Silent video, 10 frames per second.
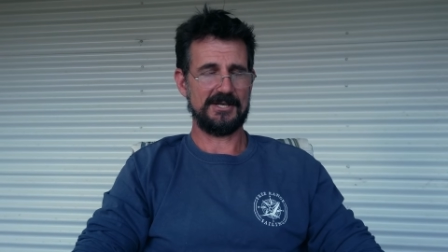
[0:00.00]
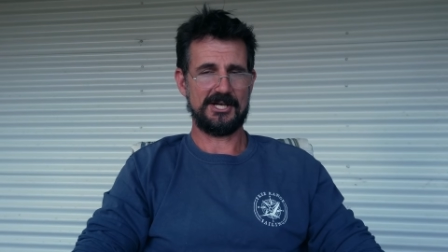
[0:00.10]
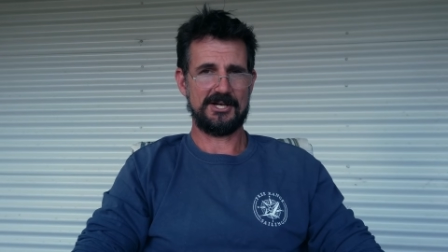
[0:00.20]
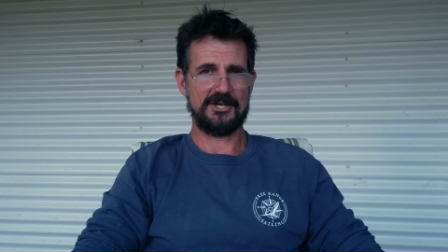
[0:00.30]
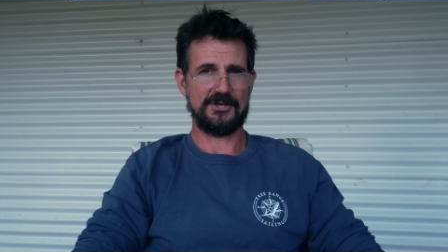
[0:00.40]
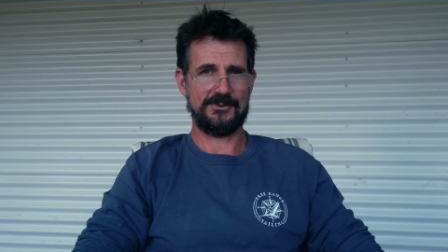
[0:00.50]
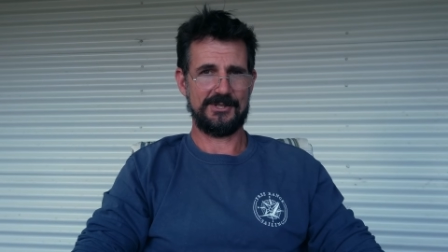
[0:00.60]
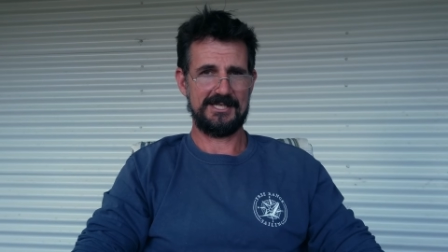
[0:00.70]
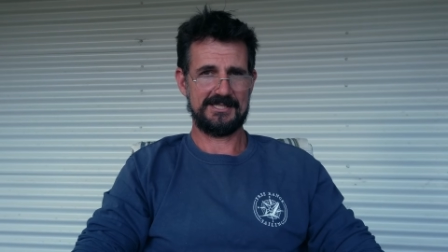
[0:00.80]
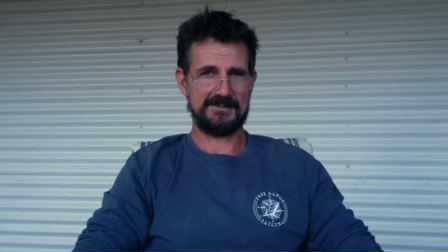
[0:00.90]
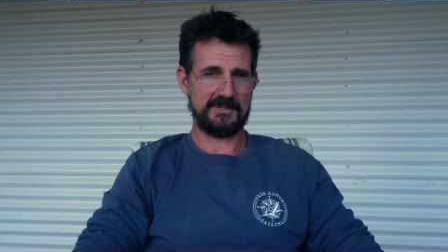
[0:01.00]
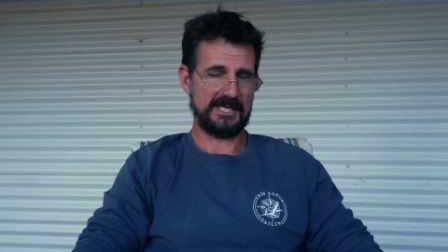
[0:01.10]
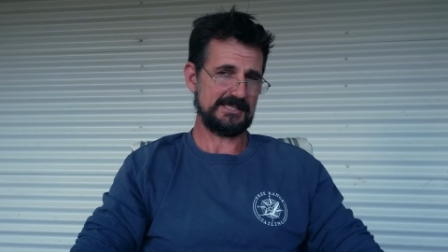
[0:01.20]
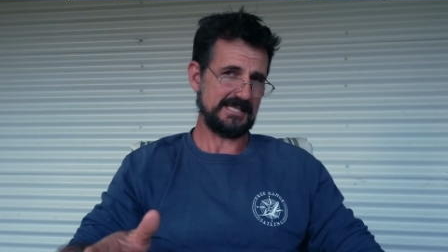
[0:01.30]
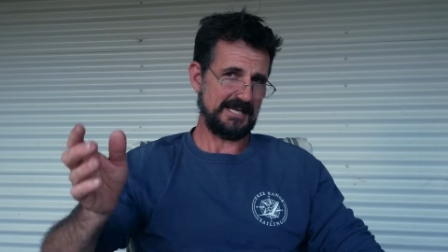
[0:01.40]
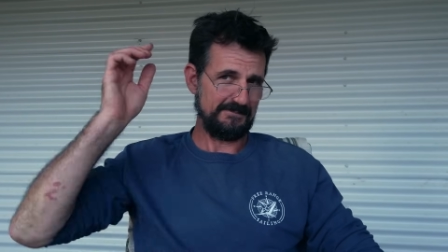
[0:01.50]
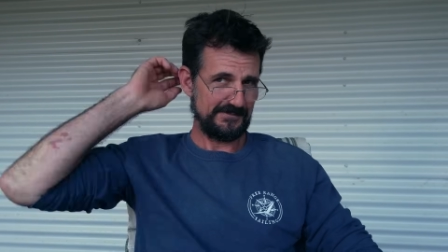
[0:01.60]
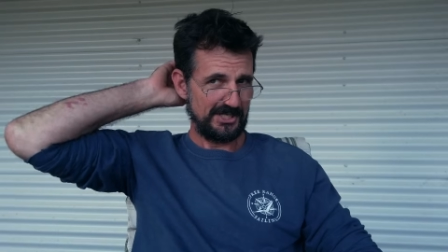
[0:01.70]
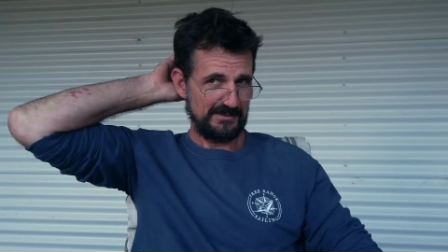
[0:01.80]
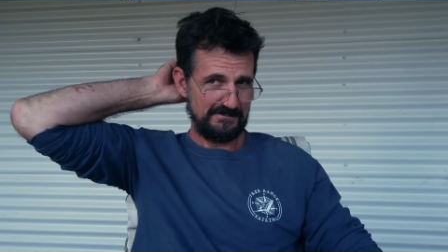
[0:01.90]
I don't know who it is, but
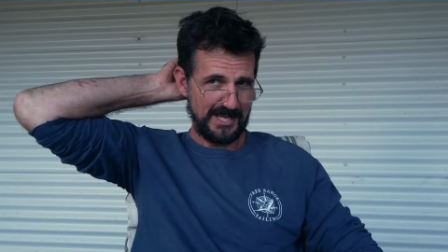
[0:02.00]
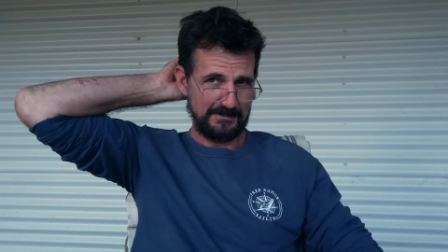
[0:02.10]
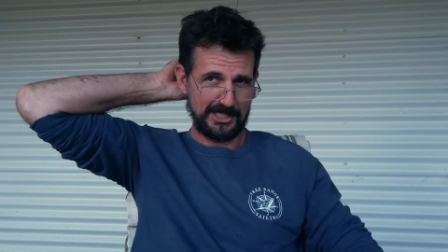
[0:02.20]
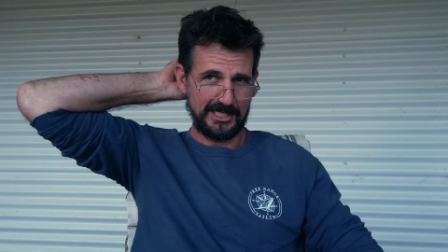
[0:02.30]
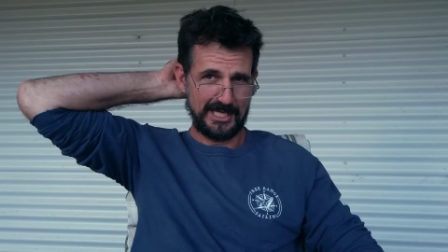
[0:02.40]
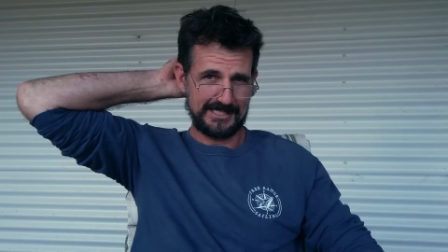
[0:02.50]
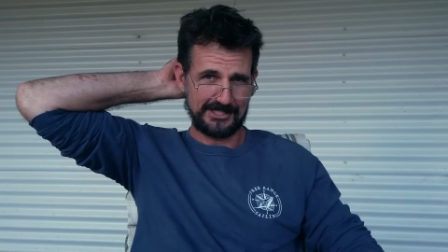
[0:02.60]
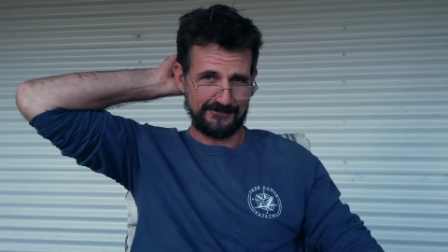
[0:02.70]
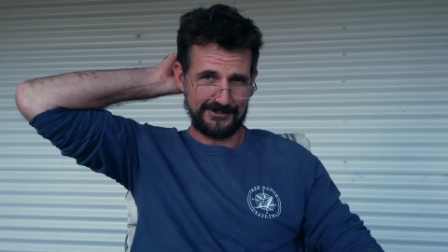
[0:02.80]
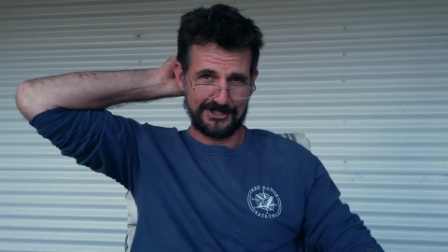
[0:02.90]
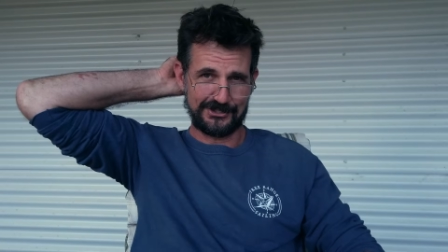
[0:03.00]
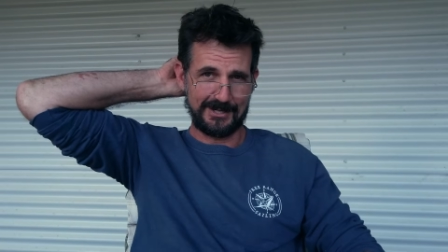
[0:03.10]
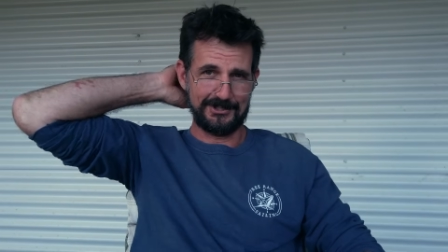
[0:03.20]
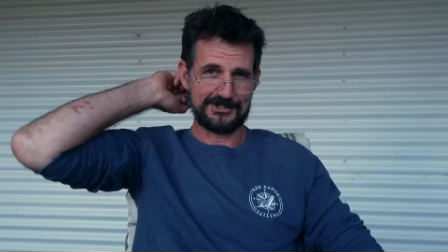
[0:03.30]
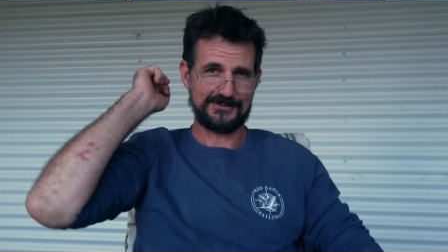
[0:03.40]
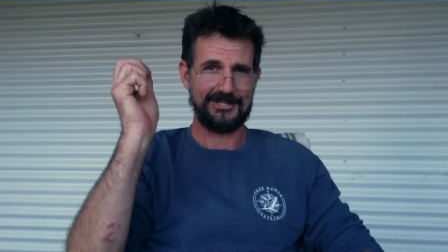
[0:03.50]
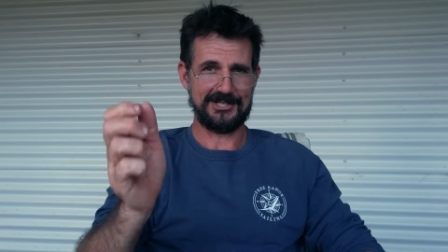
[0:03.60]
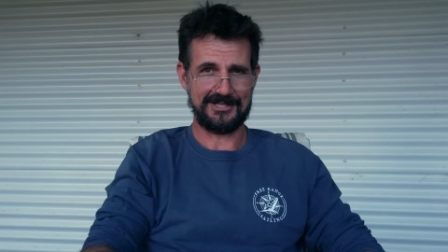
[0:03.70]
maybe you can get yourself into trouble as well.